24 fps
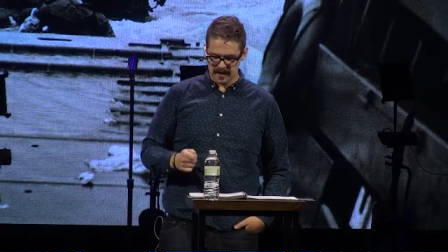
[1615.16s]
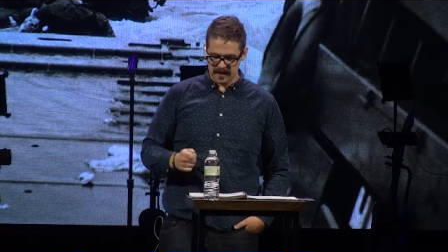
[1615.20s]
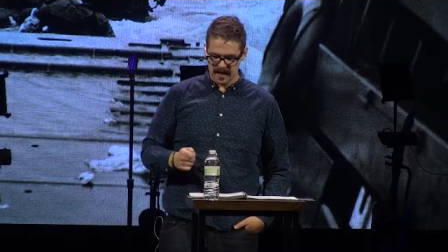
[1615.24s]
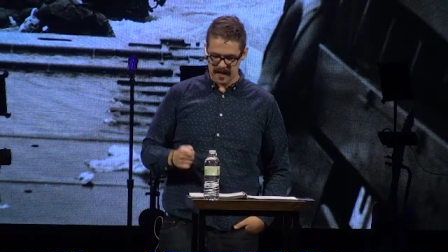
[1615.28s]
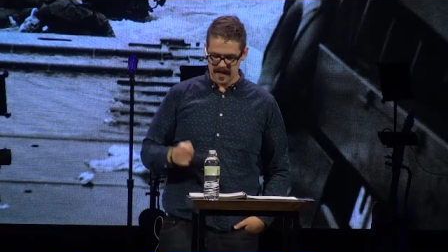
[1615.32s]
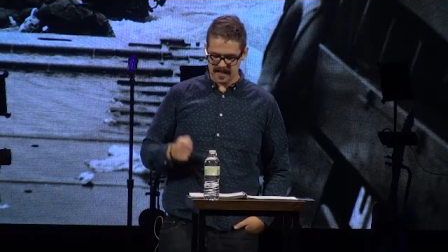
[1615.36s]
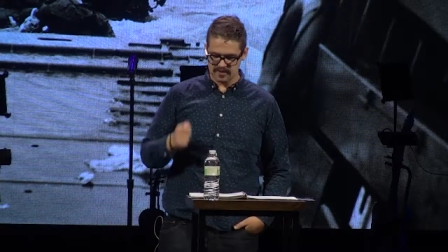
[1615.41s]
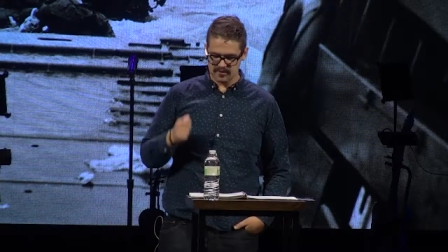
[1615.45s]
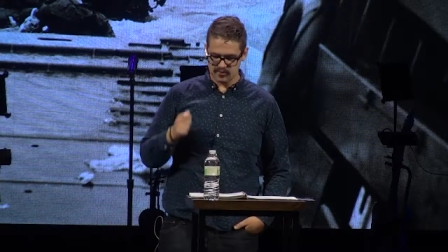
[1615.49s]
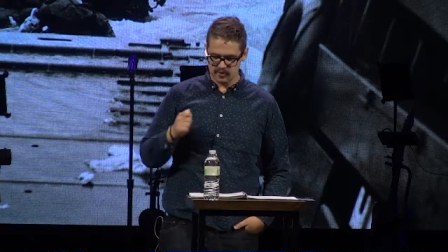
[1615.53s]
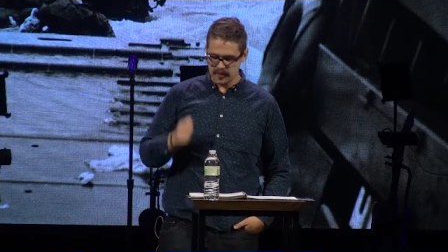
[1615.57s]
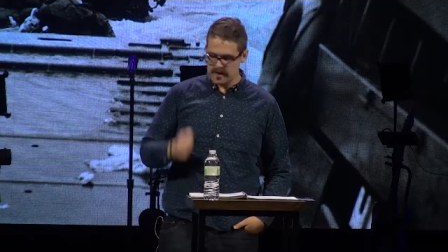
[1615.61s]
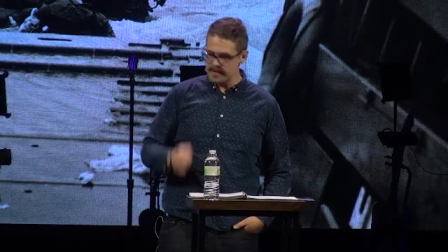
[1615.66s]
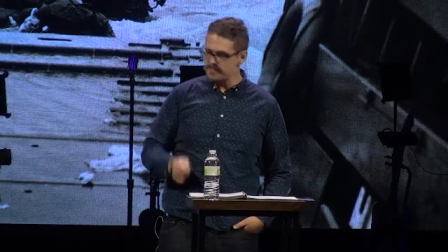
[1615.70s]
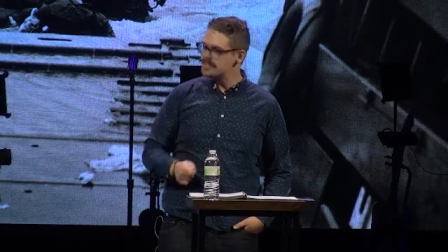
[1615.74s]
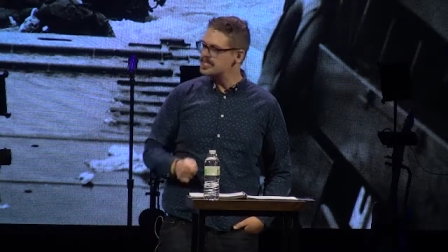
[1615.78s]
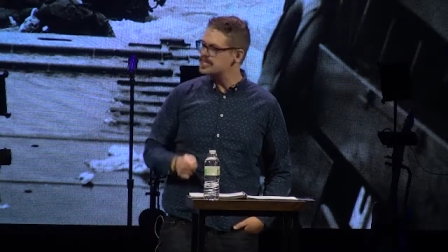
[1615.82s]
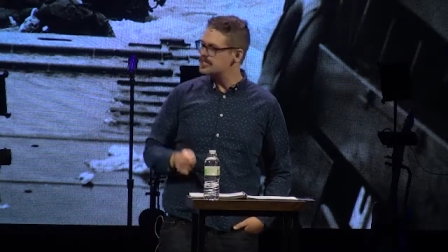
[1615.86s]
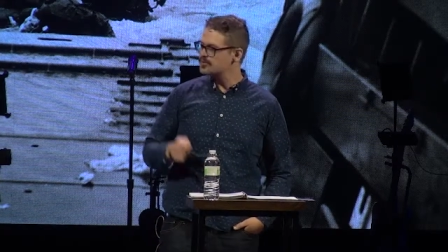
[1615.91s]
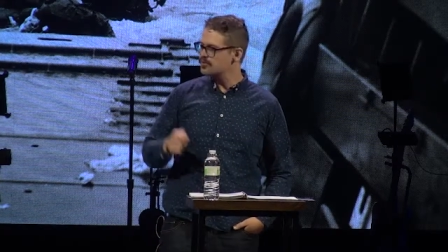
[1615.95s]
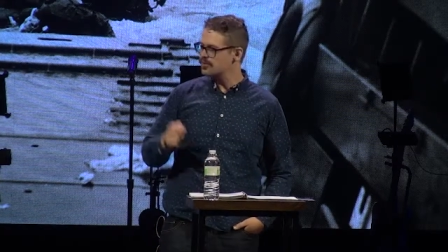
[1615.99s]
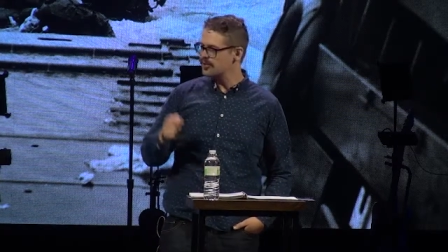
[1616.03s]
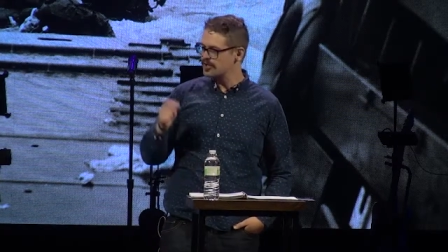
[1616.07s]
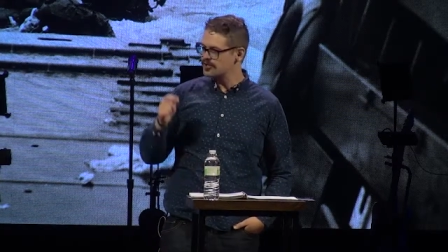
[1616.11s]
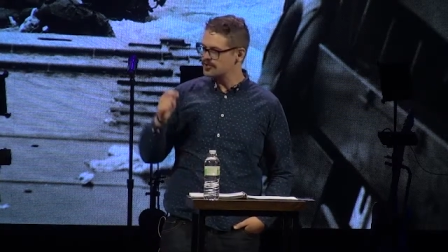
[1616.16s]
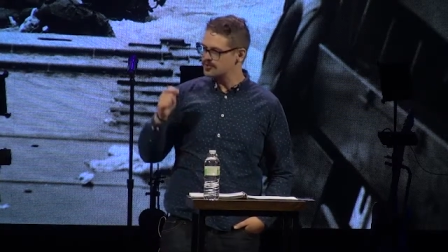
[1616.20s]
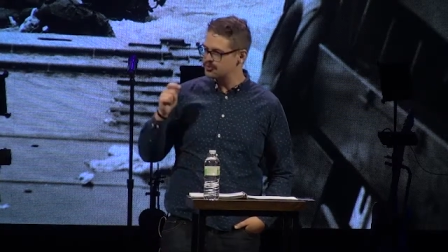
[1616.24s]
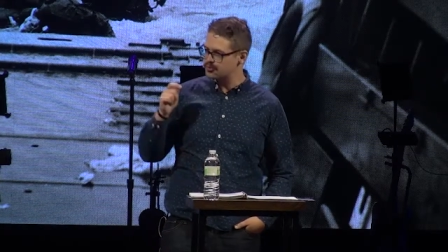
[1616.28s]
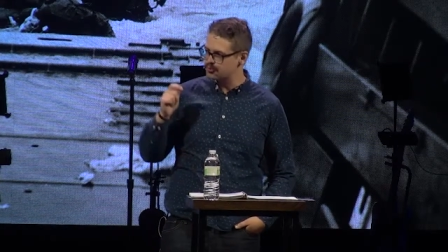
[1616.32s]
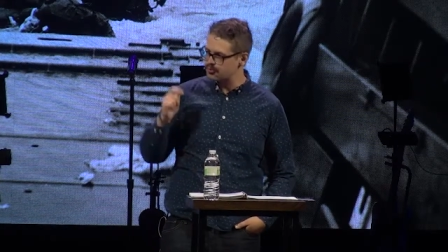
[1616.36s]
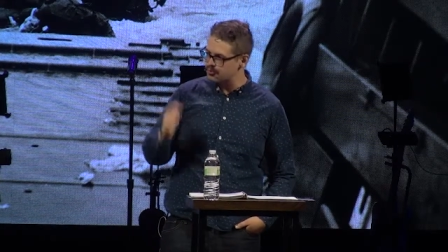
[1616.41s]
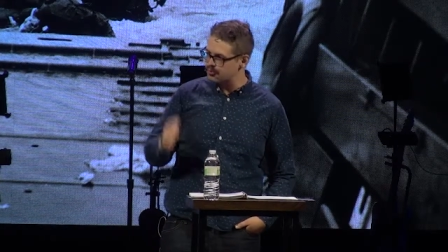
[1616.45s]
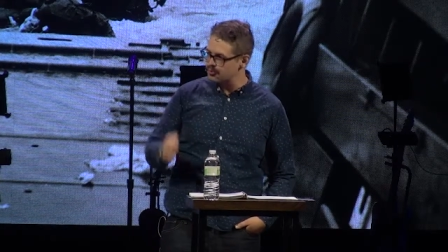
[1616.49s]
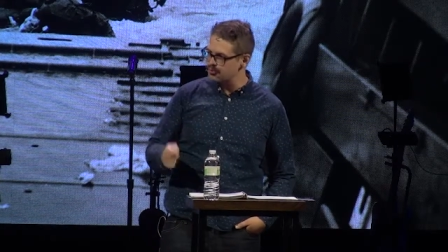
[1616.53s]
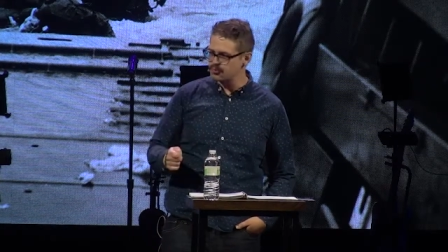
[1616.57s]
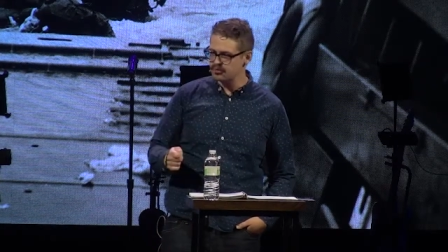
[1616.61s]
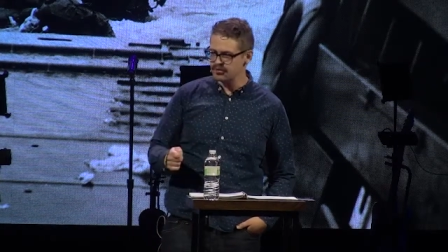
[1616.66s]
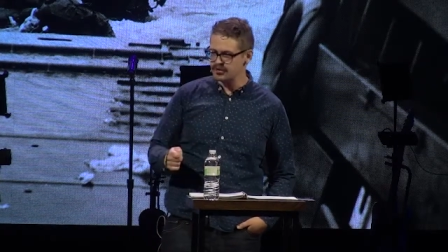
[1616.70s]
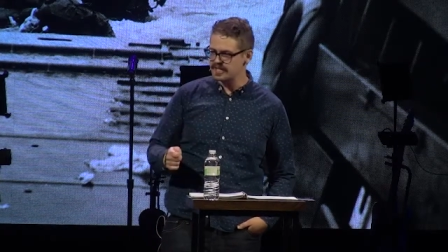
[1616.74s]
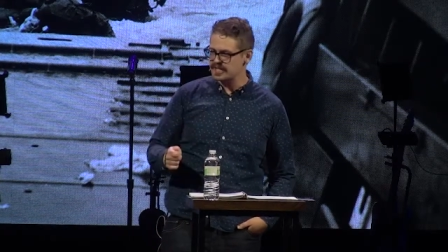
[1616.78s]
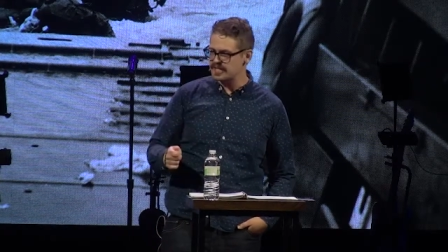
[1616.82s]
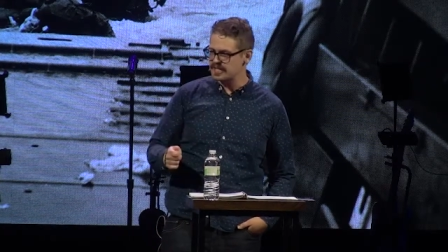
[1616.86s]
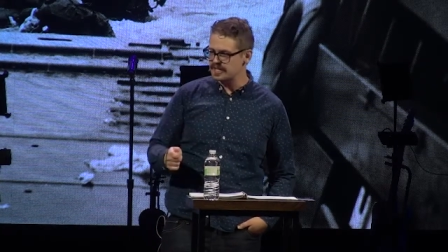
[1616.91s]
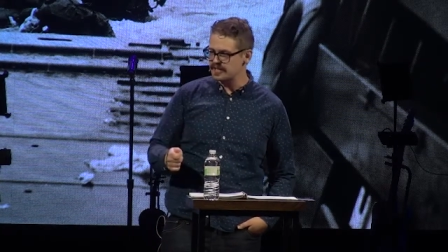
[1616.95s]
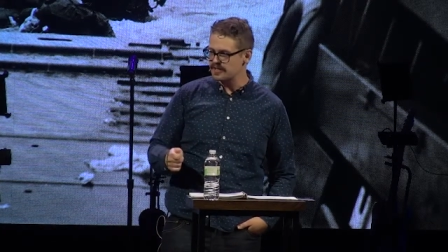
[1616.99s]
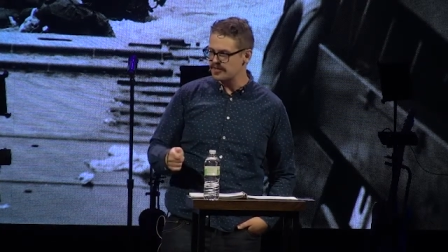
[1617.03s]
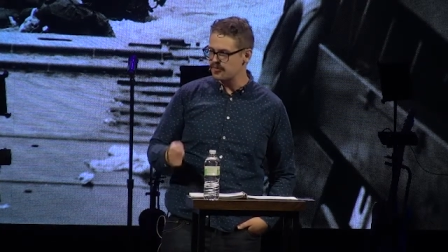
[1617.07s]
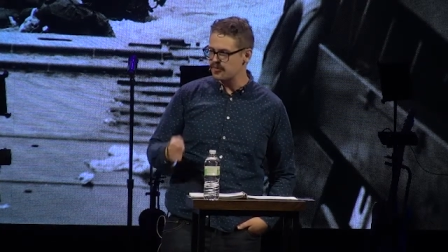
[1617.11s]
as women who are
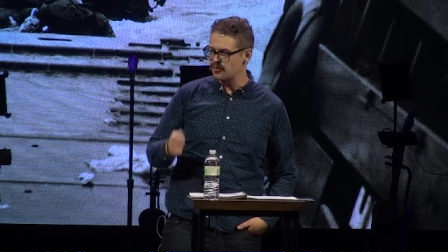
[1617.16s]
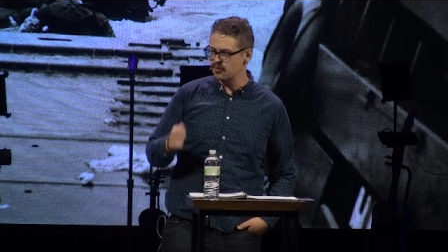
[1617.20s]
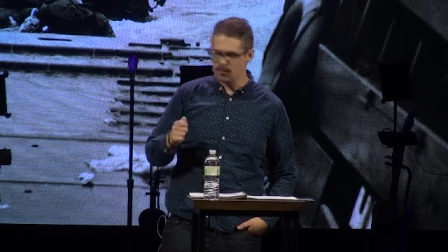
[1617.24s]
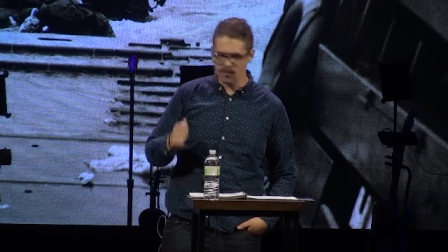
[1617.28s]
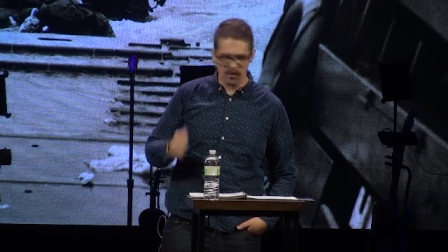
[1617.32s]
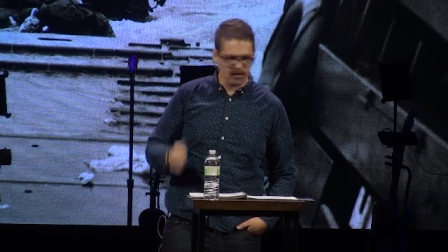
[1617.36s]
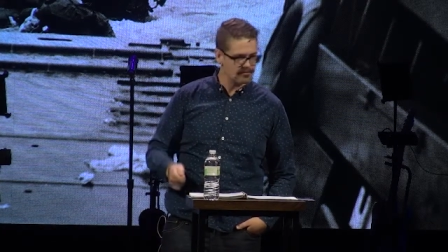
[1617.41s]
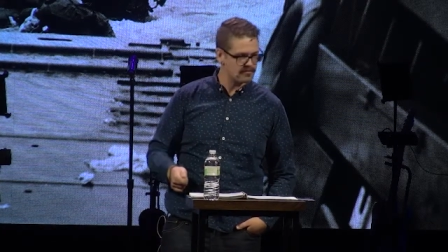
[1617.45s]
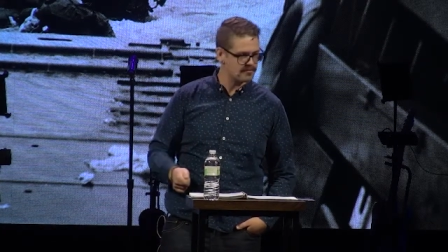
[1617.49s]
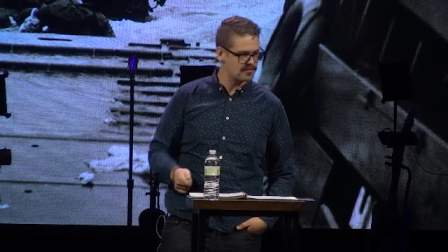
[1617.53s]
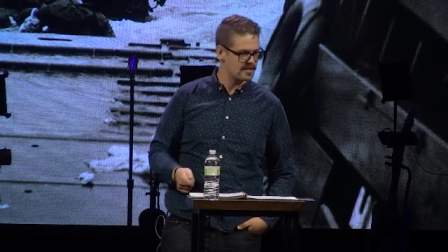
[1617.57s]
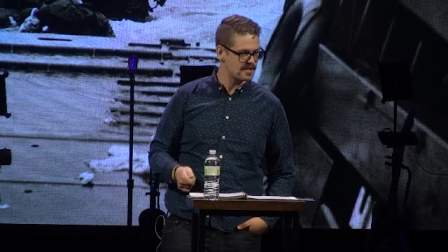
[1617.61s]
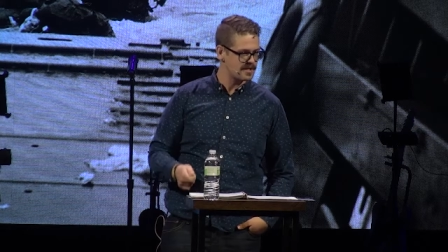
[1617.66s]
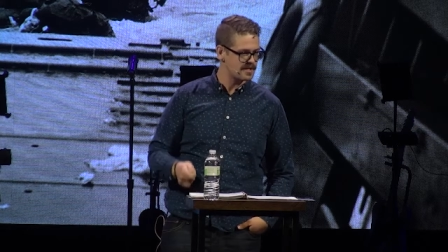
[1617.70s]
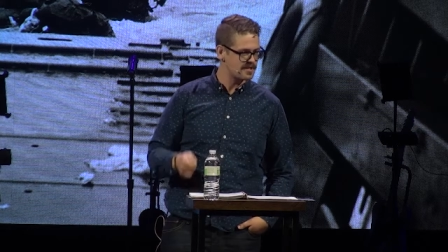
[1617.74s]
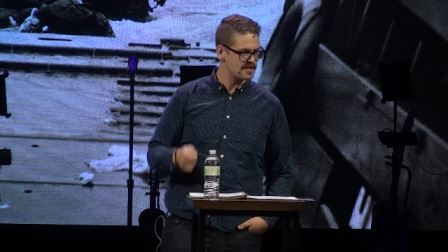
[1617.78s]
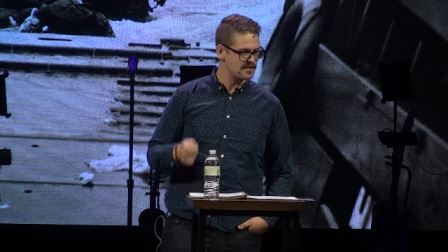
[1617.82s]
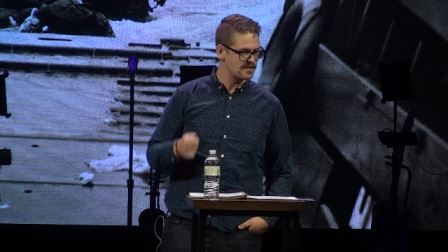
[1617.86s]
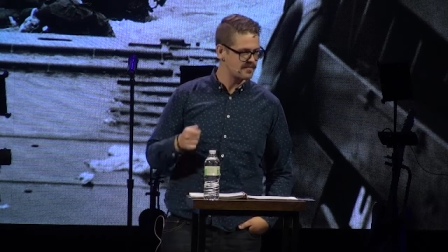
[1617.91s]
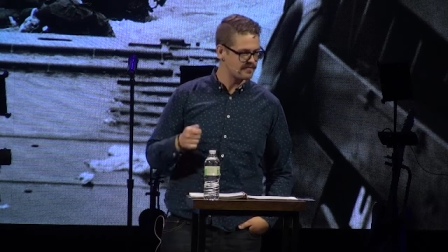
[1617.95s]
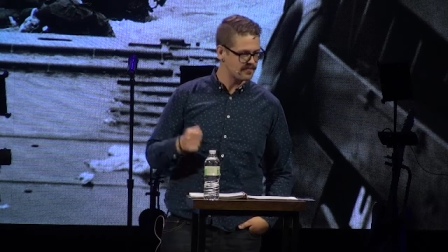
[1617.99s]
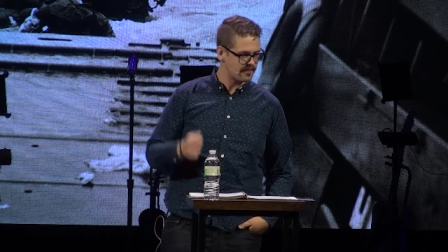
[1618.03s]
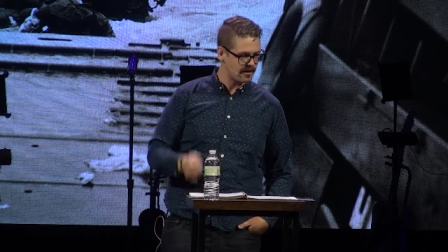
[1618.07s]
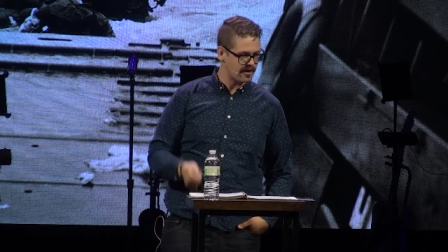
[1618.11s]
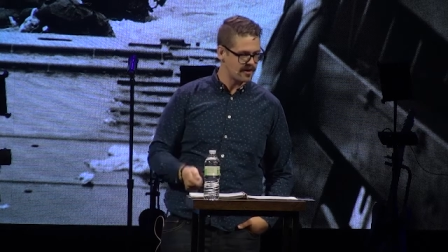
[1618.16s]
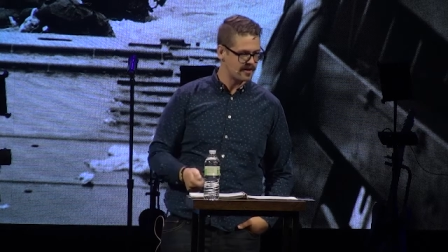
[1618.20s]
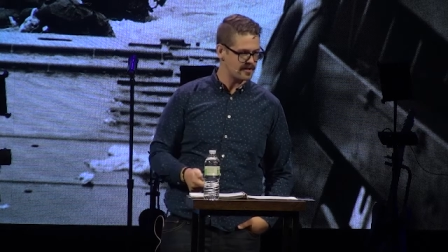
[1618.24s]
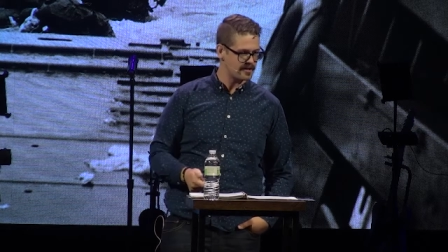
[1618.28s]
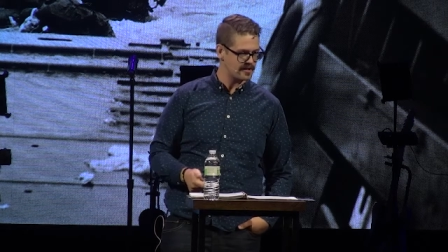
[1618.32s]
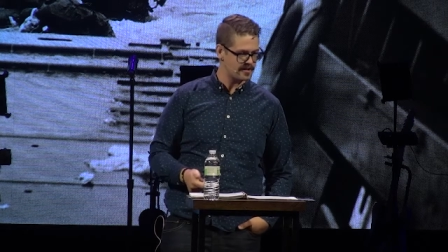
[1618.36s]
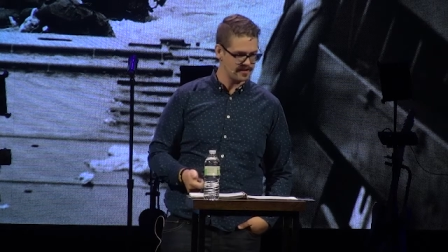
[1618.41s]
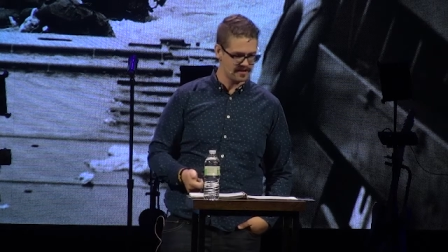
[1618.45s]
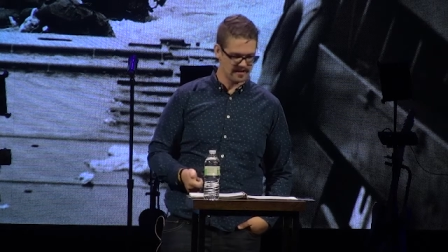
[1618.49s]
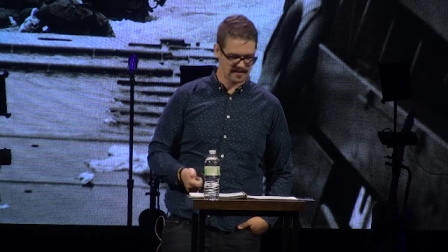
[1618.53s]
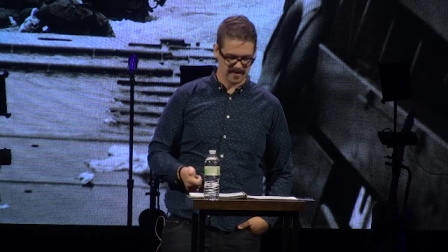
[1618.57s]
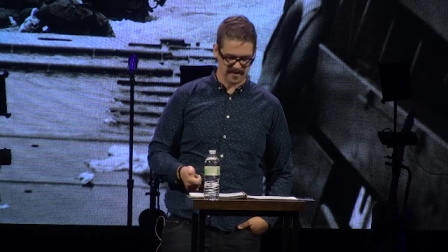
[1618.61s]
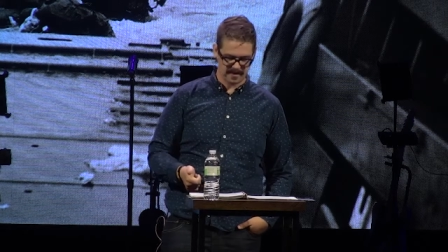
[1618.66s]
truly worthy of honor.